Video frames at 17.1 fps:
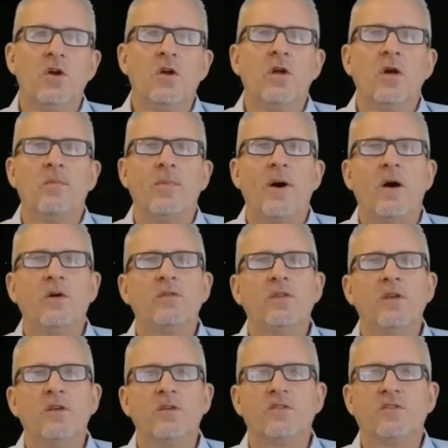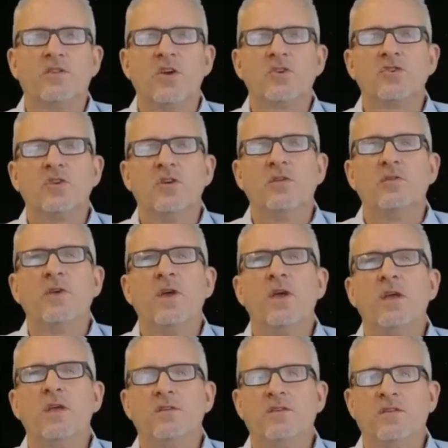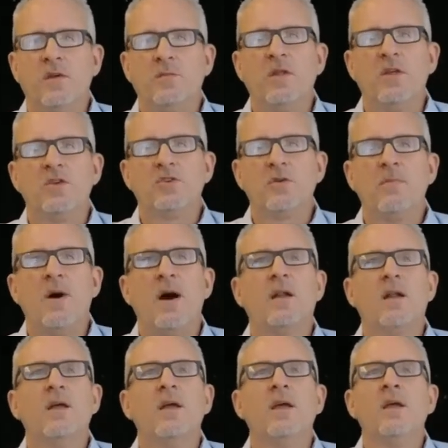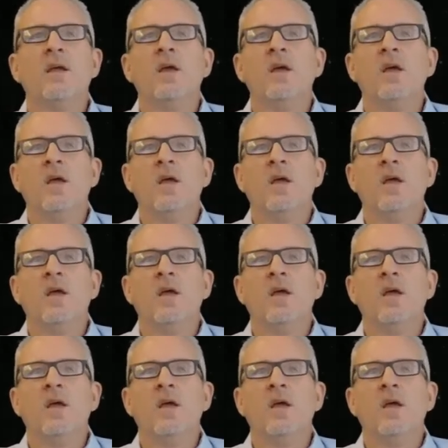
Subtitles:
about the intersection of simulation modeling